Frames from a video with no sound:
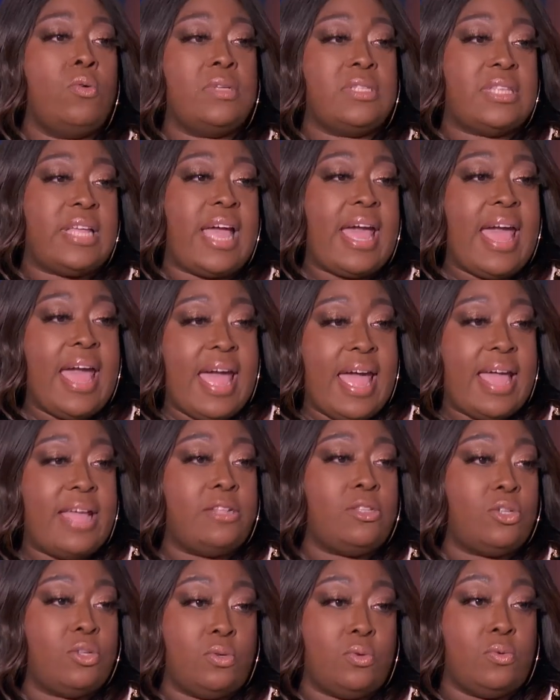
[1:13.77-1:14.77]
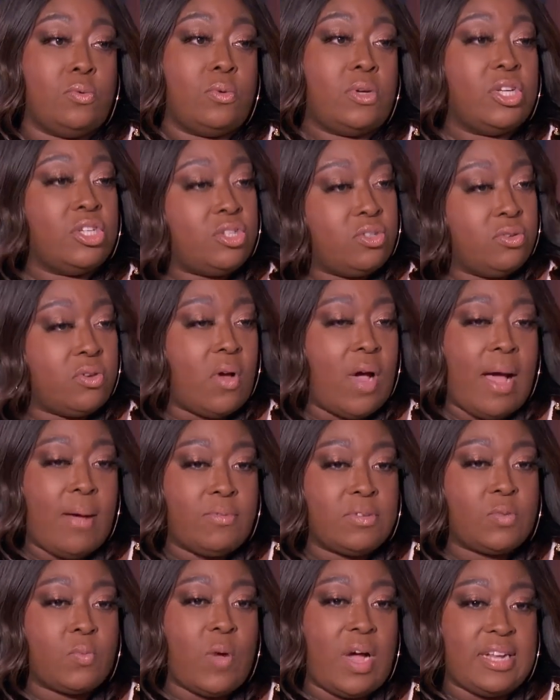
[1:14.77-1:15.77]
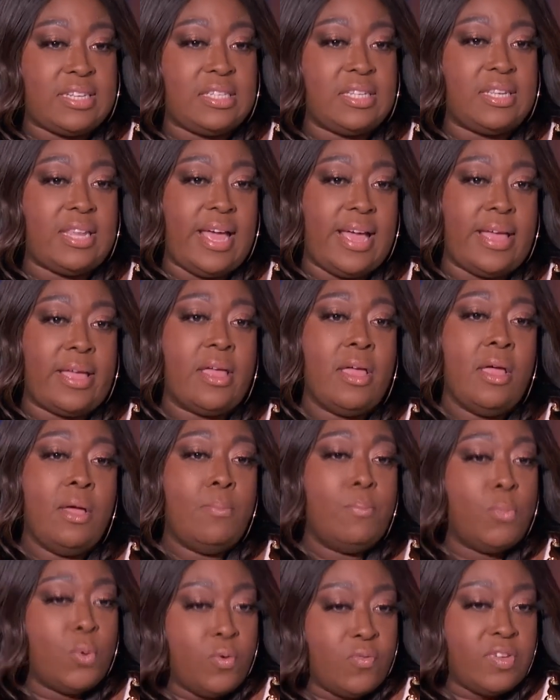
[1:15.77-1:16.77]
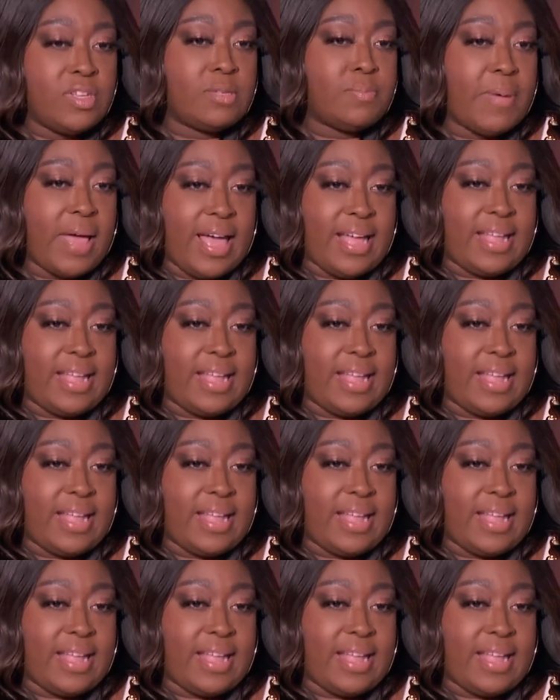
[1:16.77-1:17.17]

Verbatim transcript: who is the head dude? Cause you know, I was watching like movies